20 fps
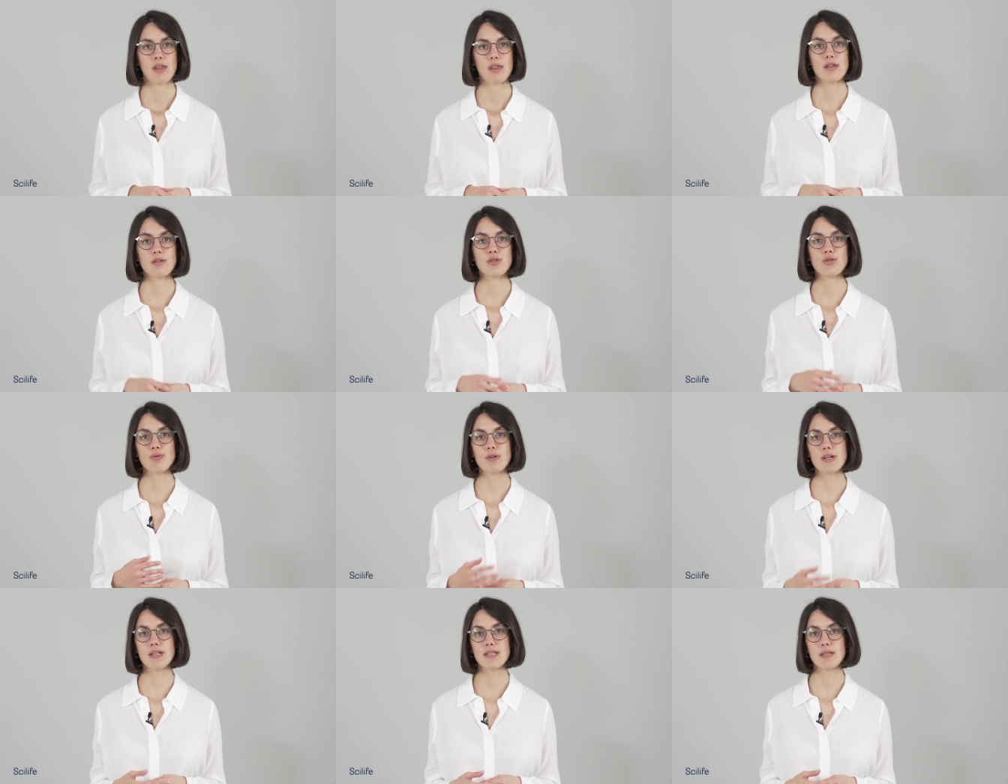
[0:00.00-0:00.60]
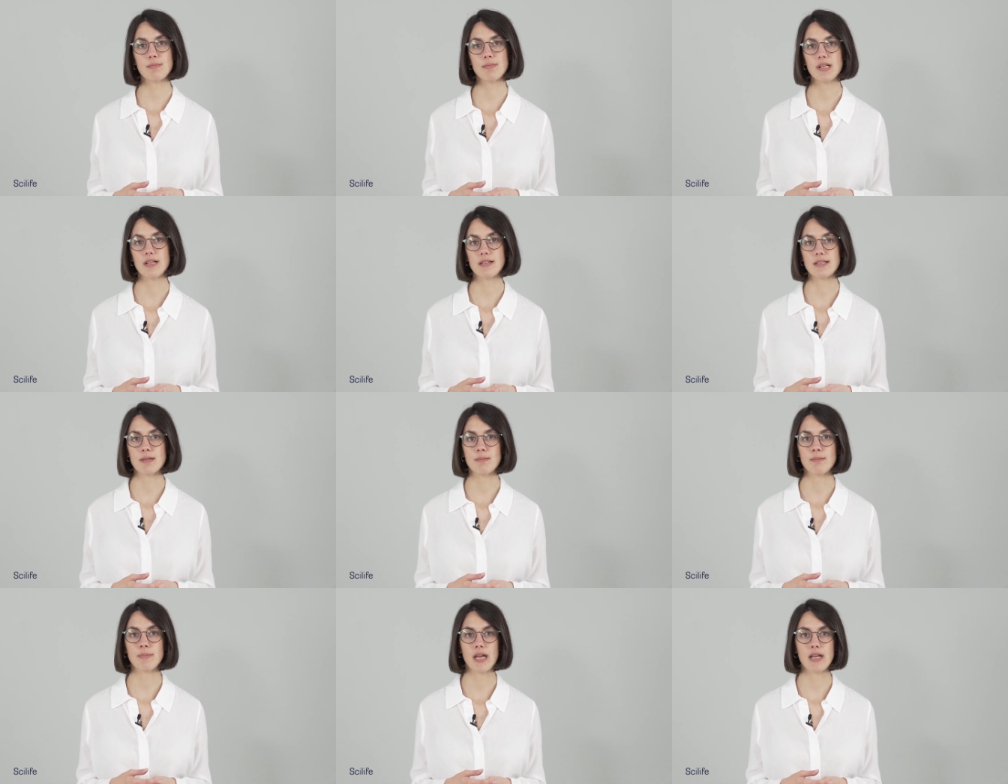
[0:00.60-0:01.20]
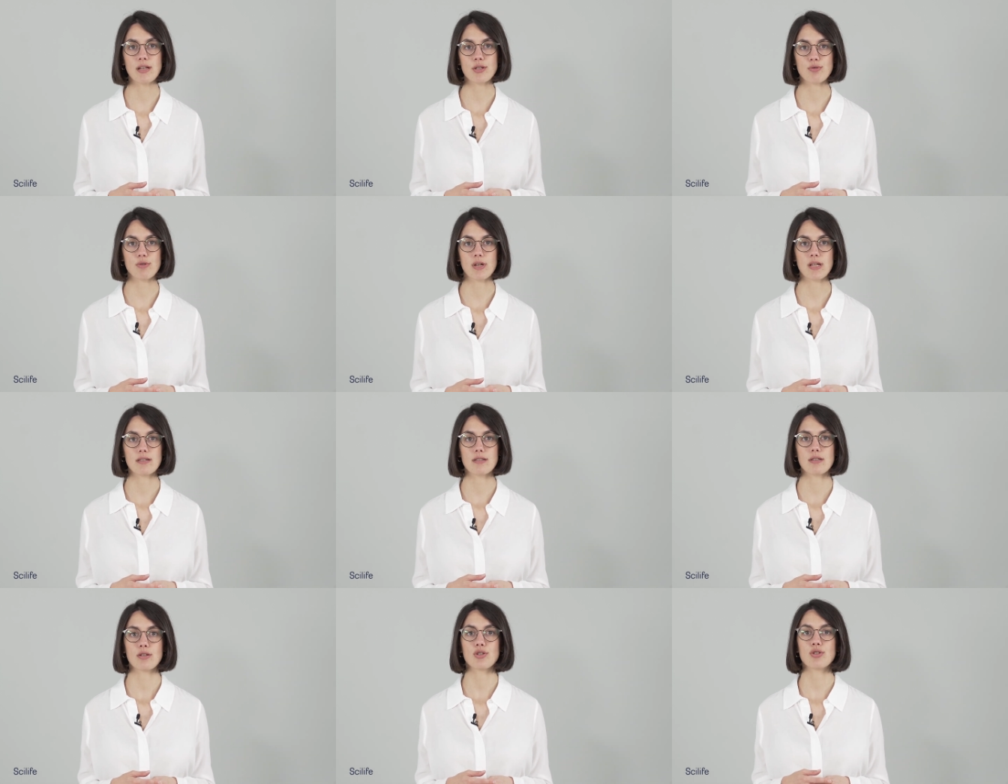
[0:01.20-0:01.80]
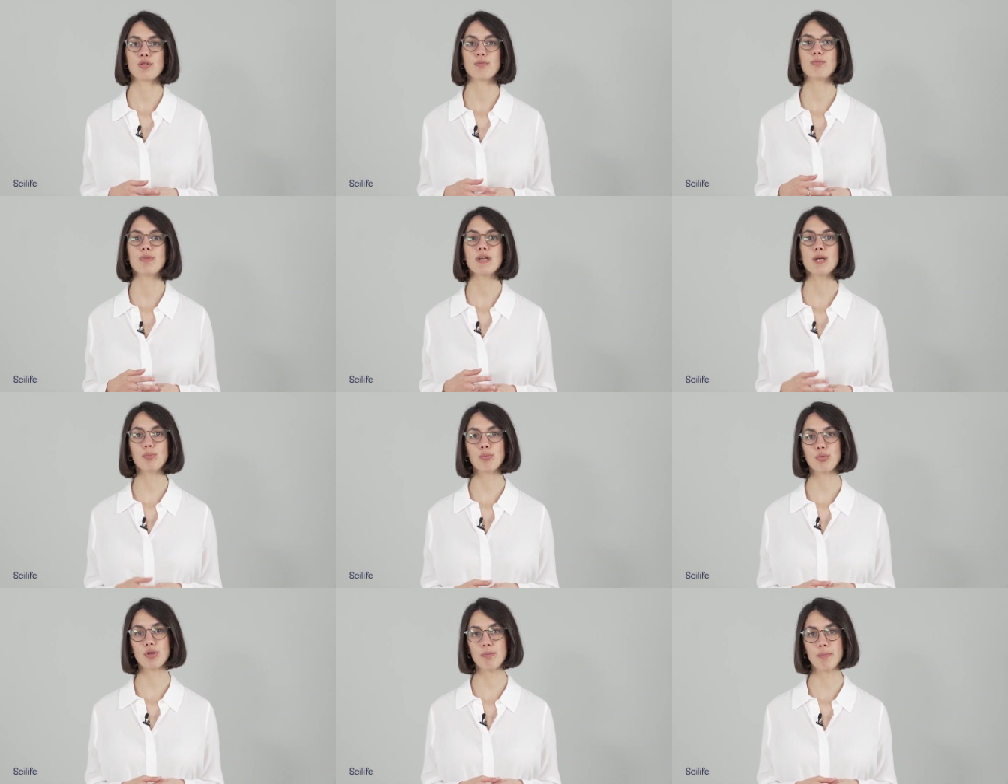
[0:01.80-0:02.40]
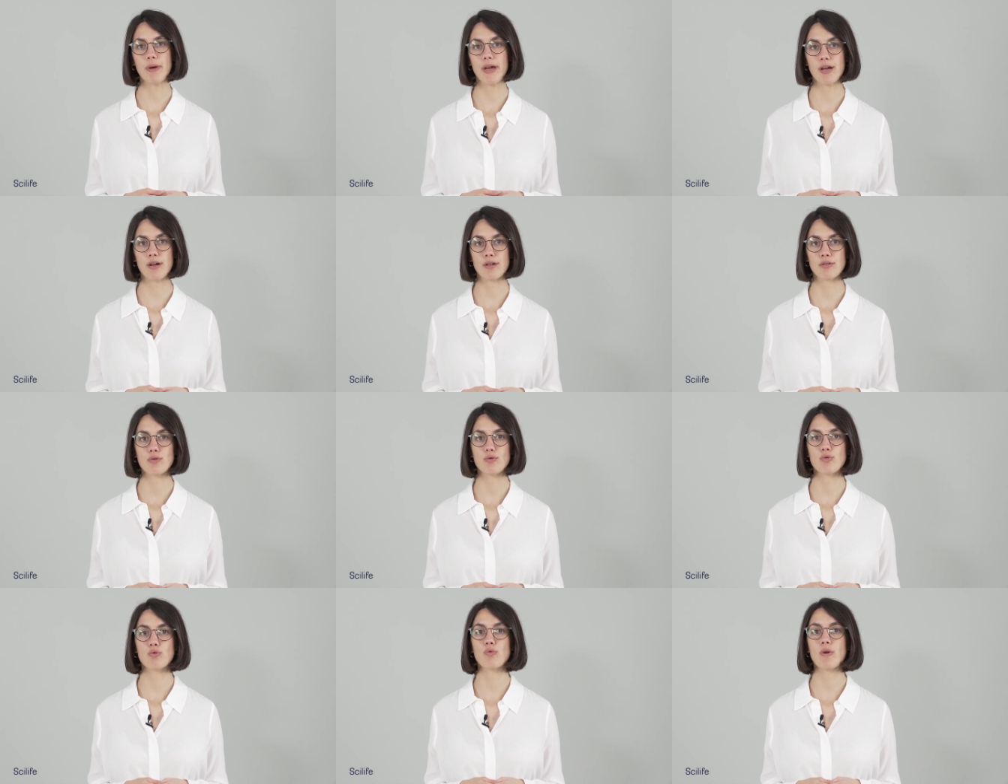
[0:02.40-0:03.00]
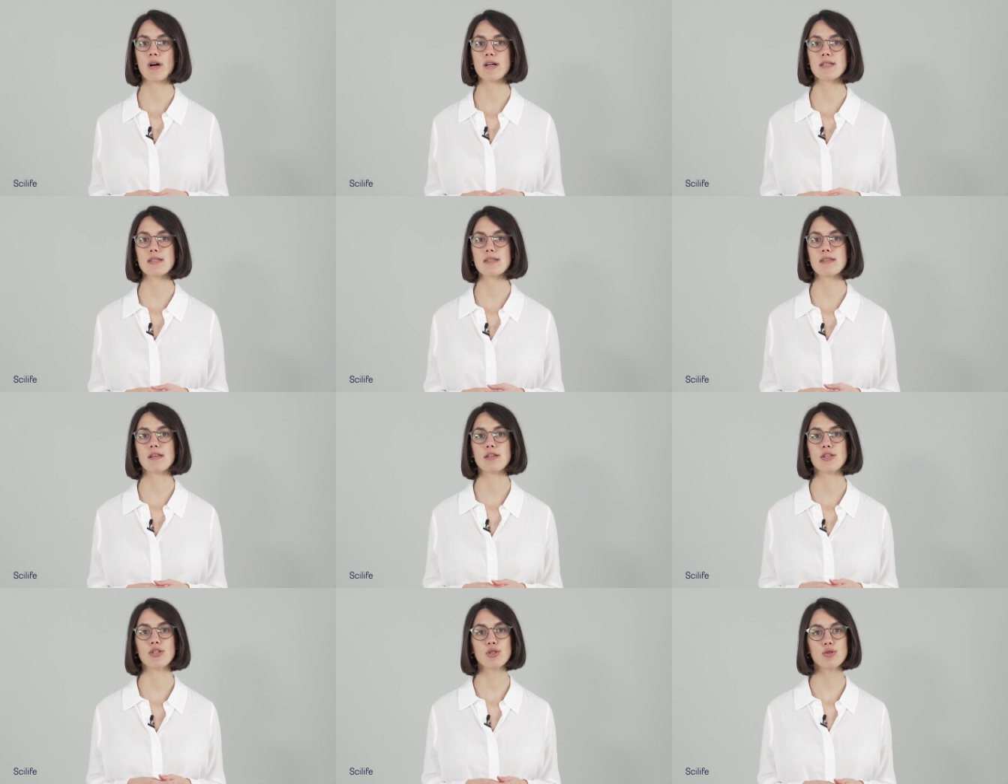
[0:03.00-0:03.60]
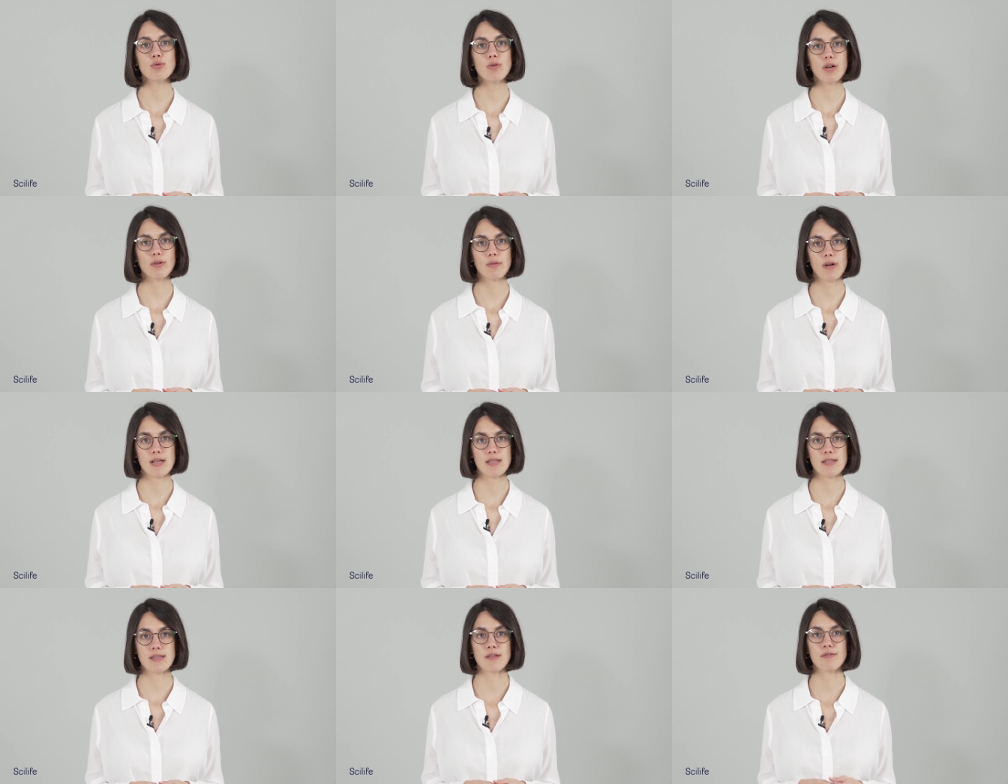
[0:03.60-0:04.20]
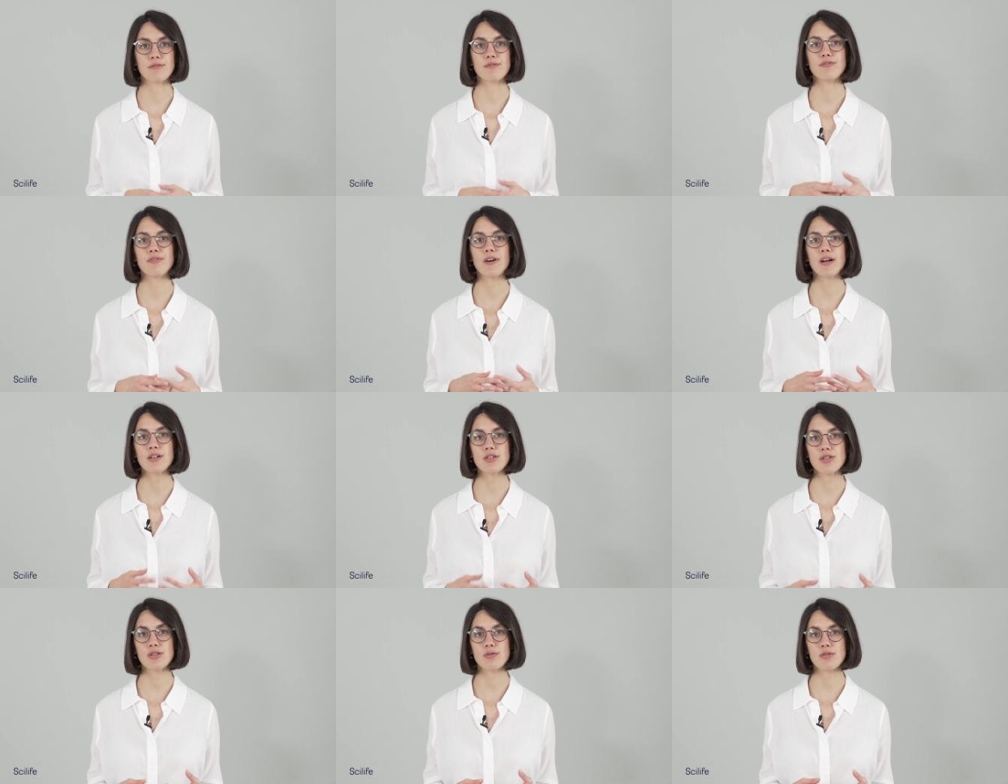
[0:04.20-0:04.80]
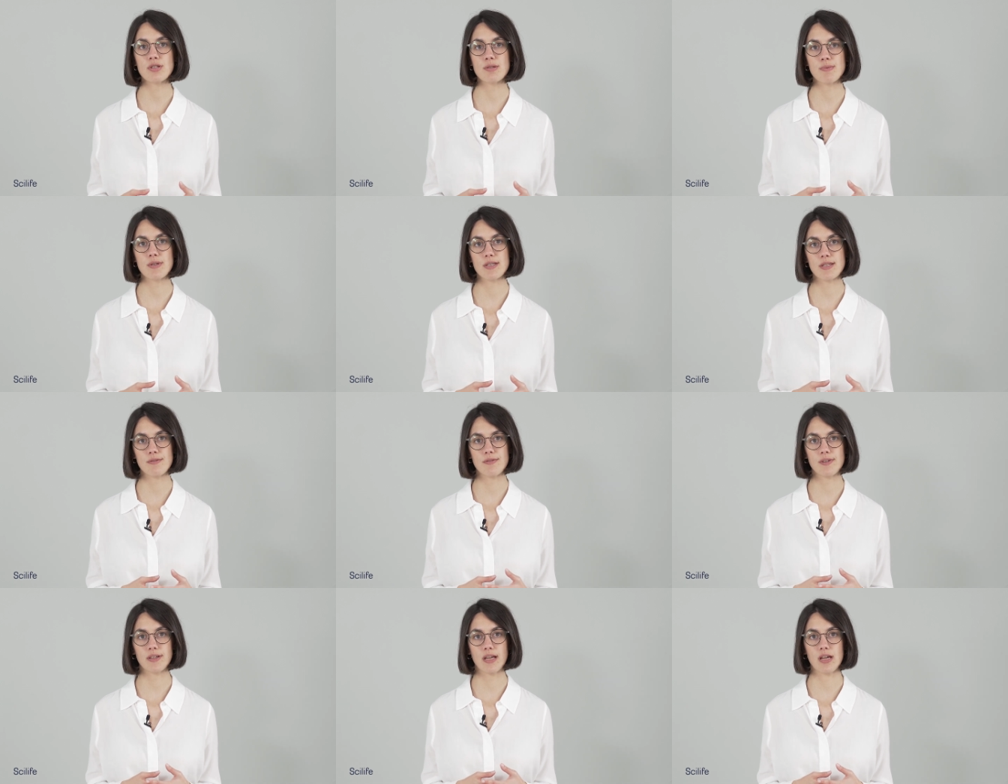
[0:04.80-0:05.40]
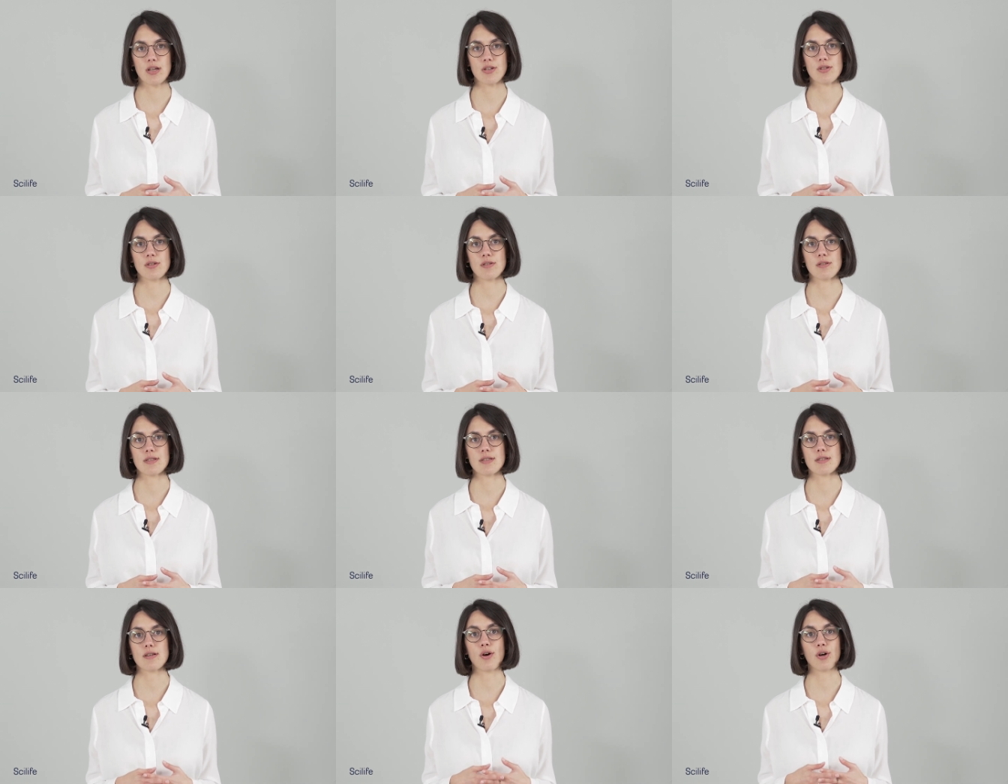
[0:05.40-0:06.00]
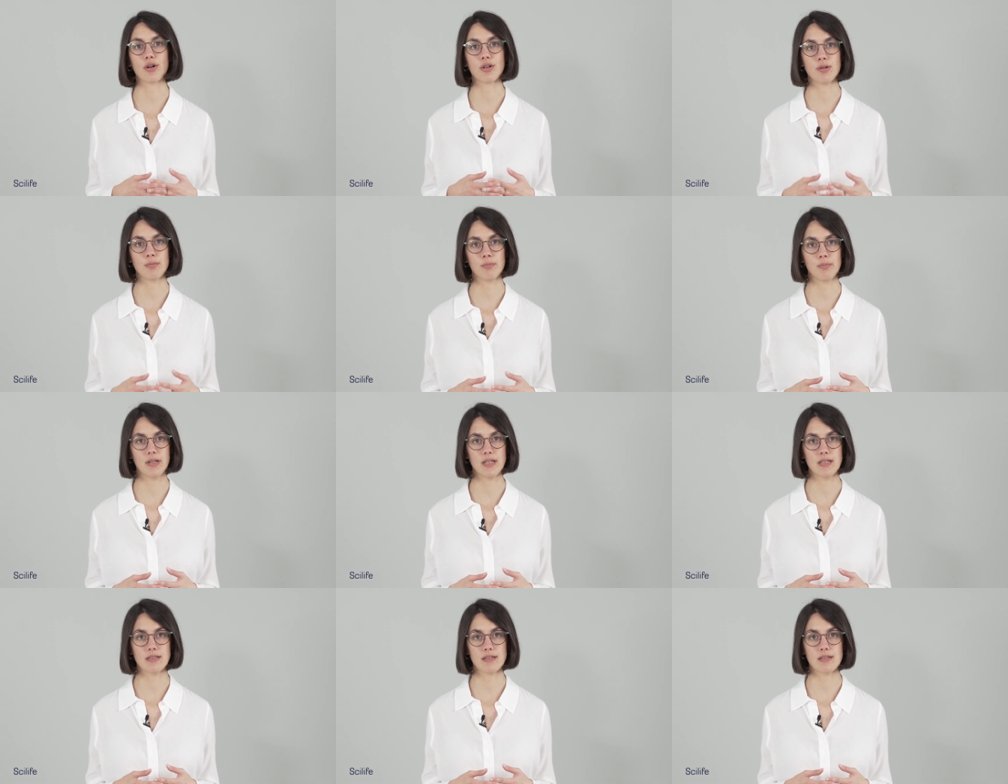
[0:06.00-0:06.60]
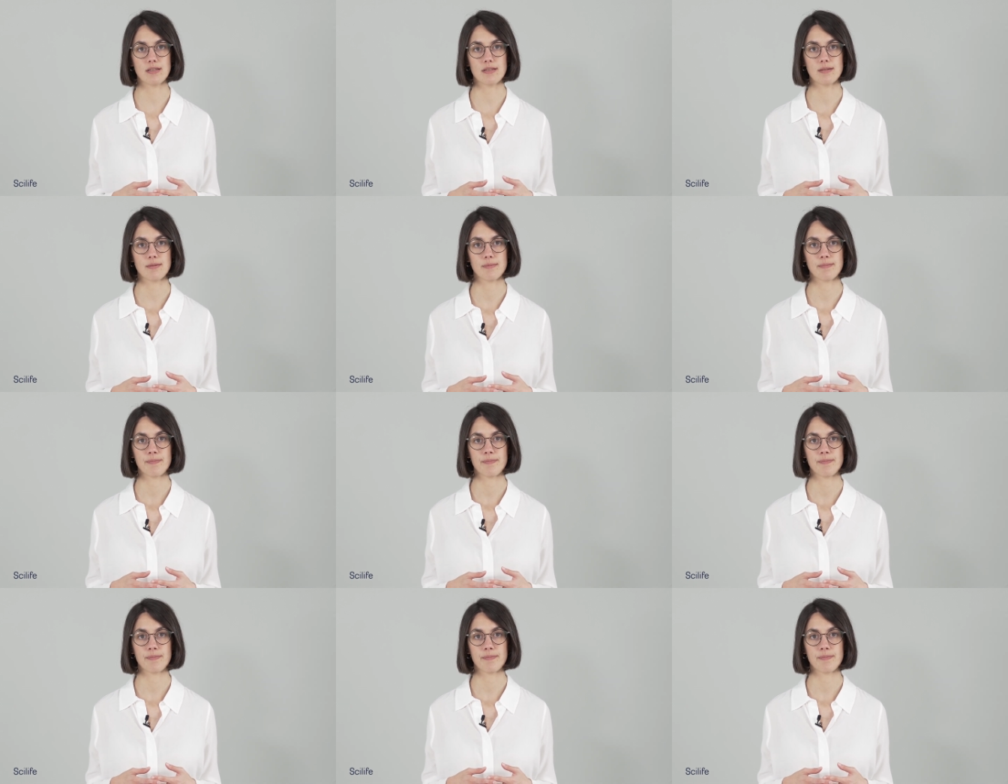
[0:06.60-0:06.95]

The traceability matrix should be prepared once the U R S and functional specifications are completed.